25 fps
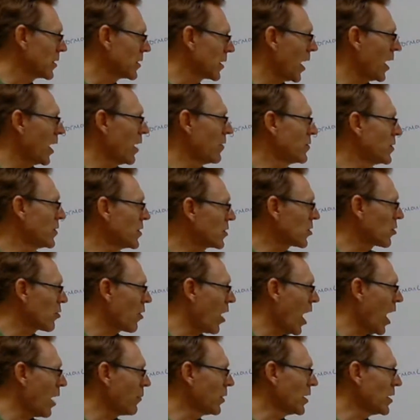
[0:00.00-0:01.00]
kind of
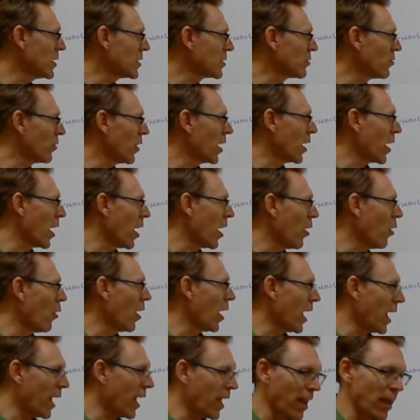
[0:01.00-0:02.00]
described in his
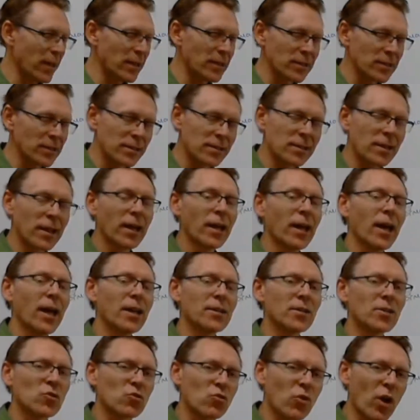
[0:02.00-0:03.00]
video is a
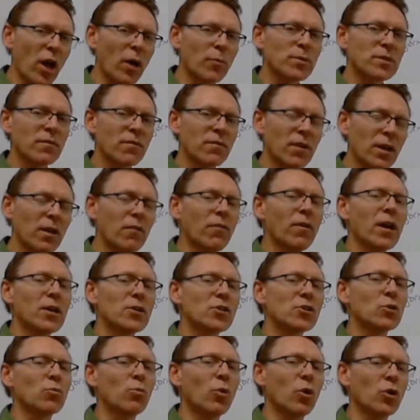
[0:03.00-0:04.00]
disruptive
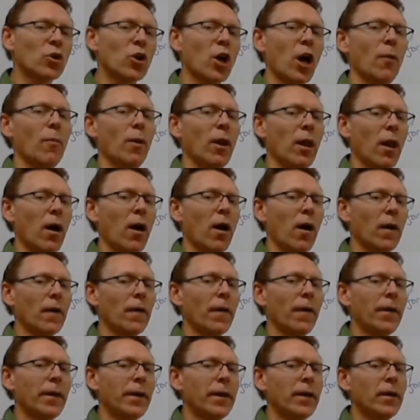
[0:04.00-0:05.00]
innovation will come along